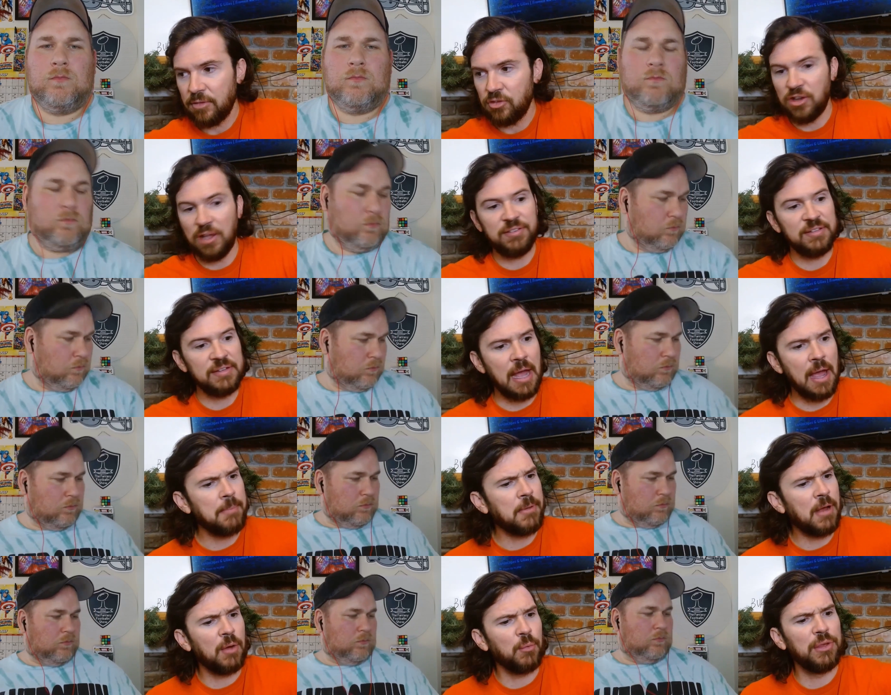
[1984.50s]
Speaker 1: Jason,
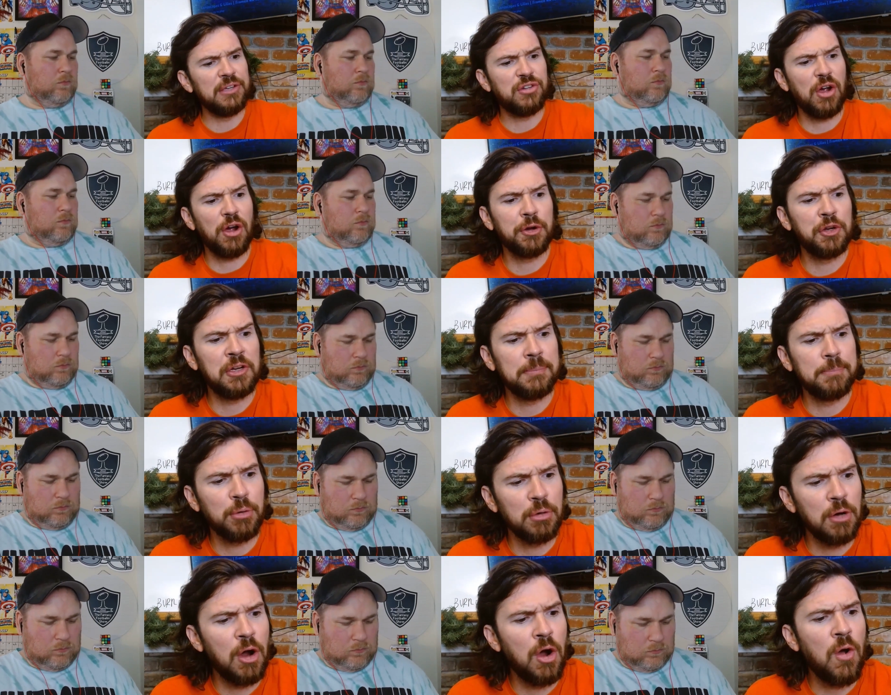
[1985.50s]
I'm not really targeting
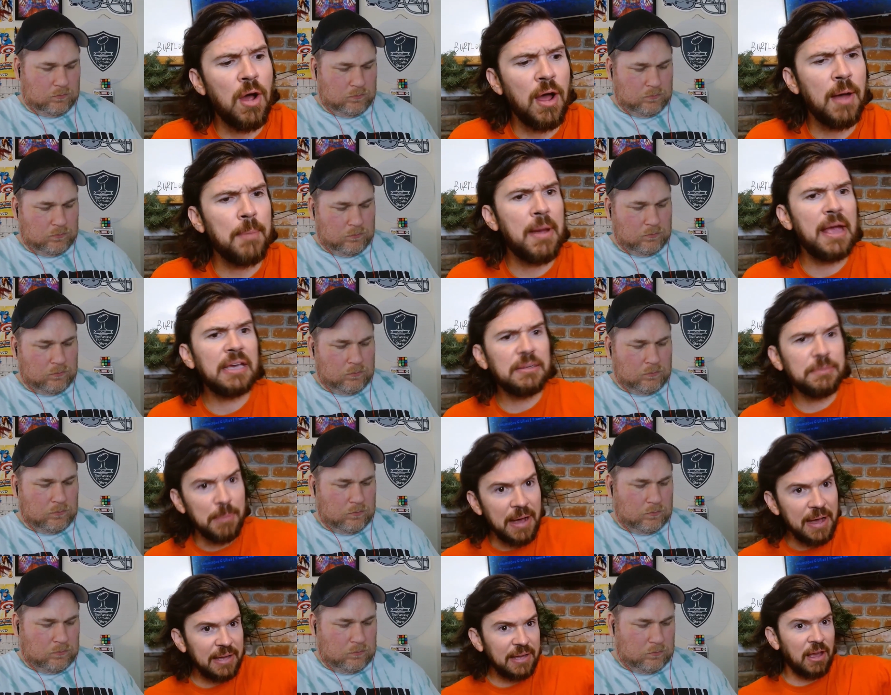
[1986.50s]
Burrow. I, my
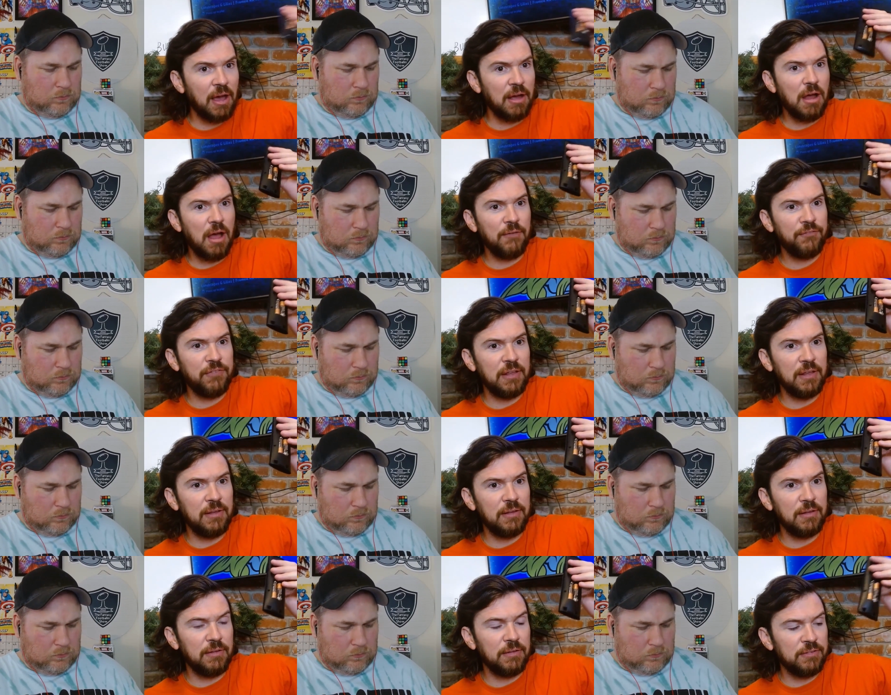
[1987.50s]
my cutoff
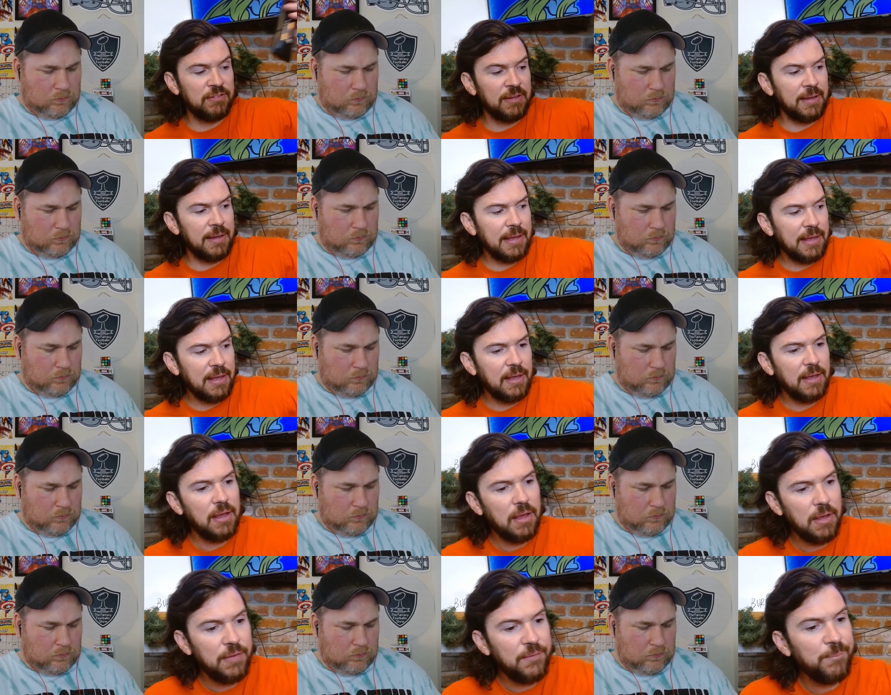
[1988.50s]
is
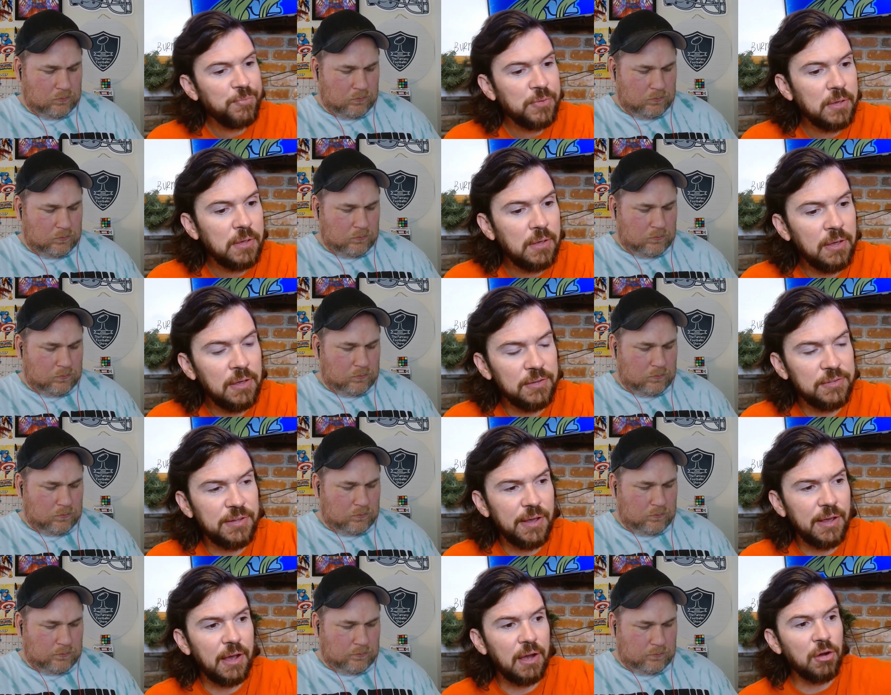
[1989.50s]
is
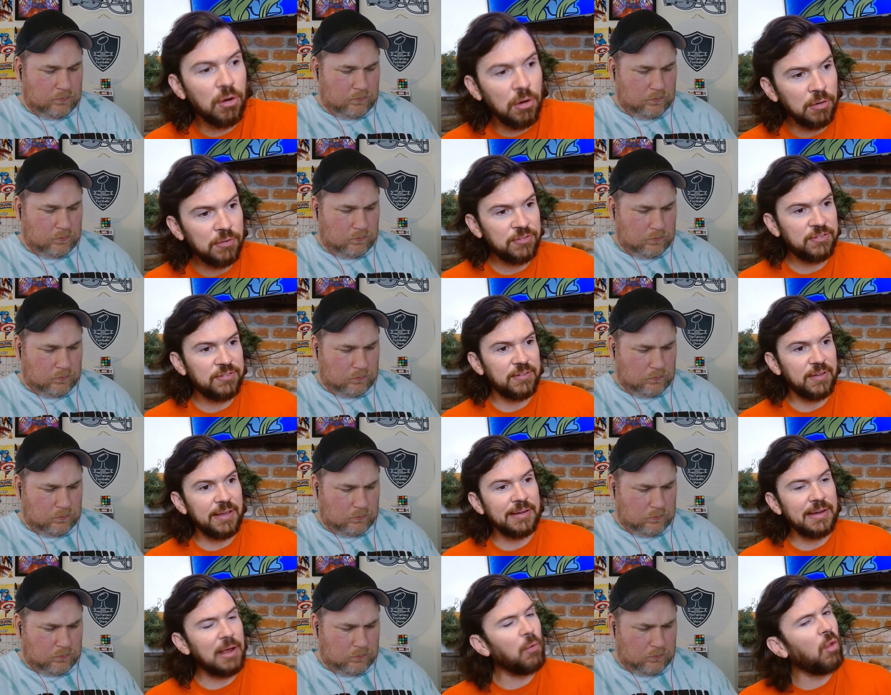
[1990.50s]
uh Hurts
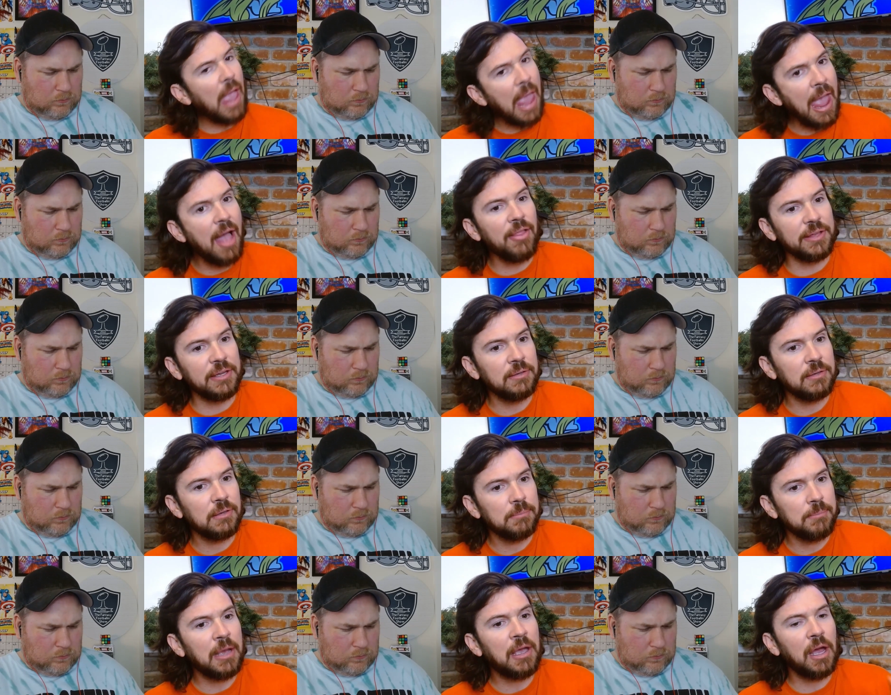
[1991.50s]
and well, Allen.
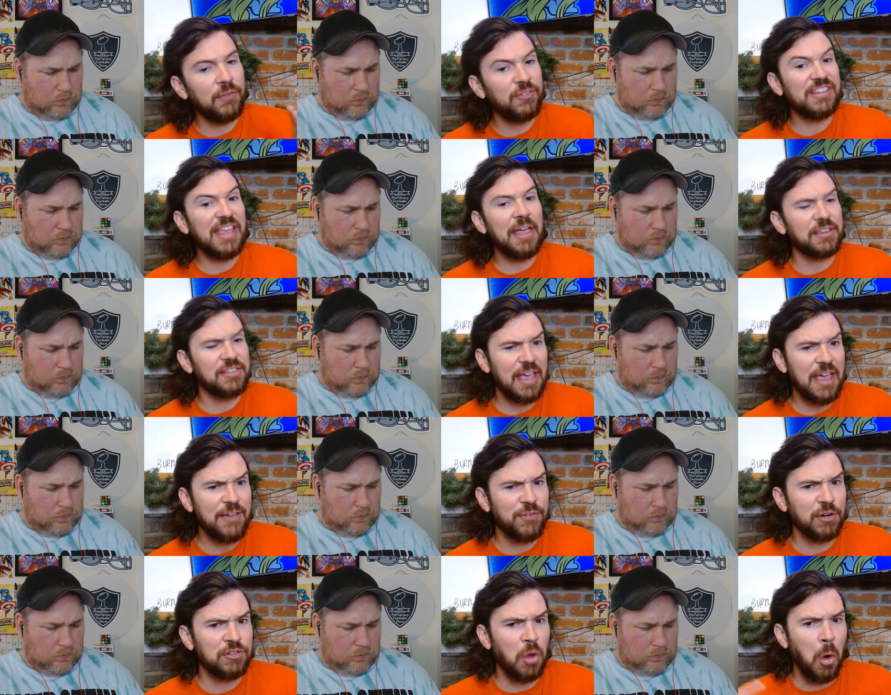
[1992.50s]
My cutoff is Allen because I
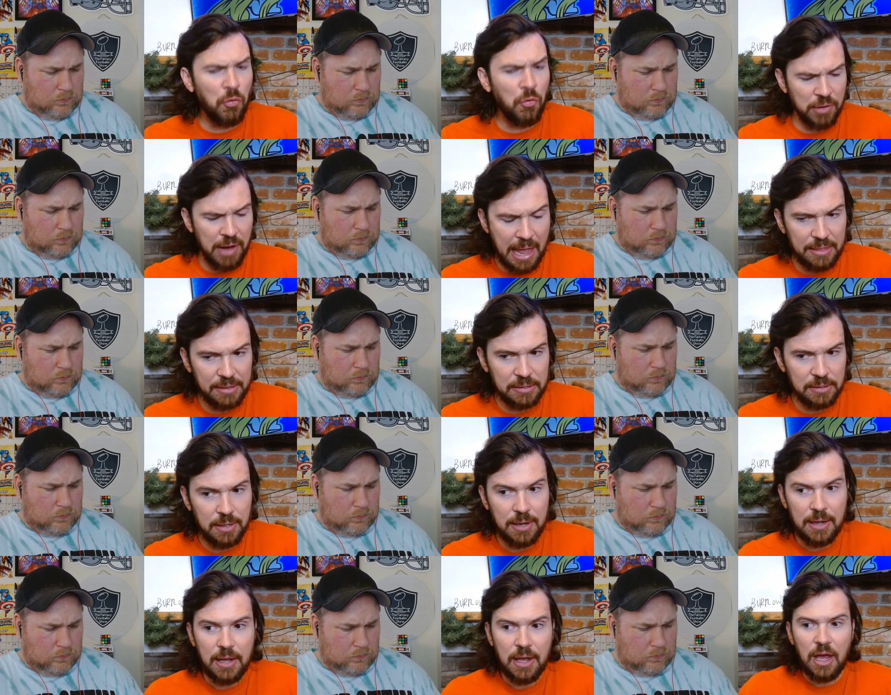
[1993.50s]
have Hurts over Allen.
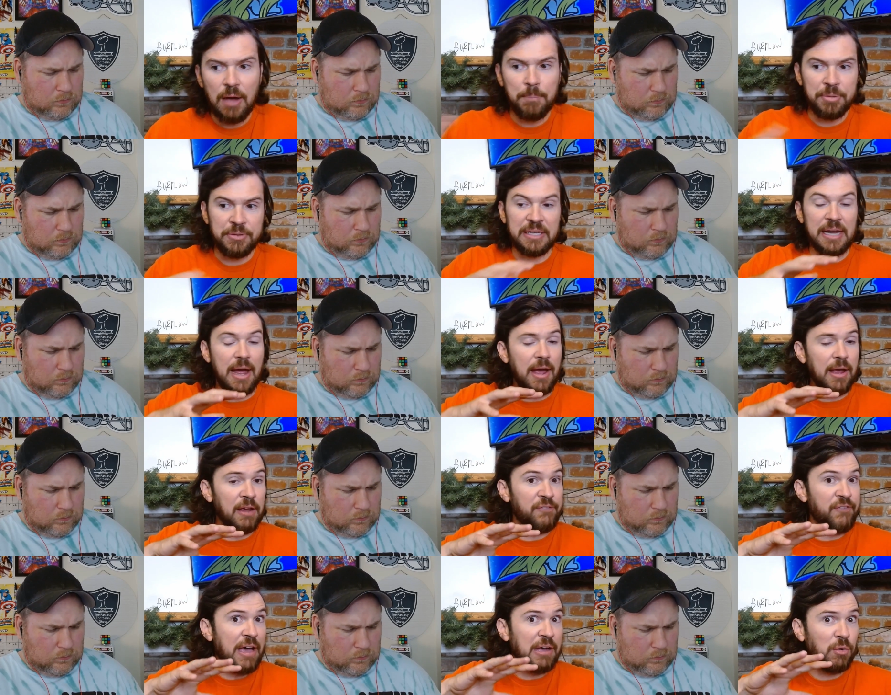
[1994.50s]
But then
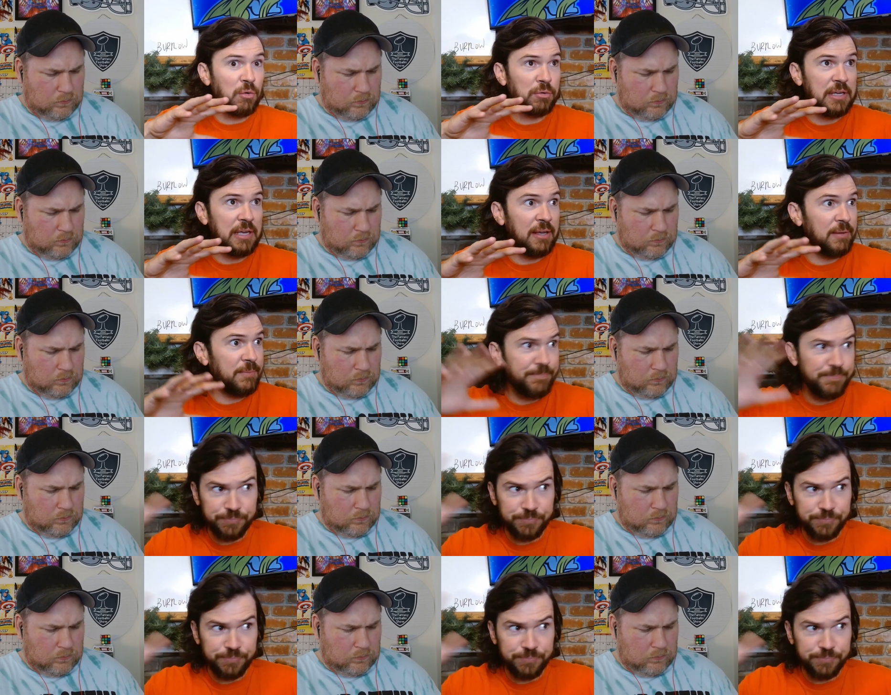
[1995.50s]
if I don't get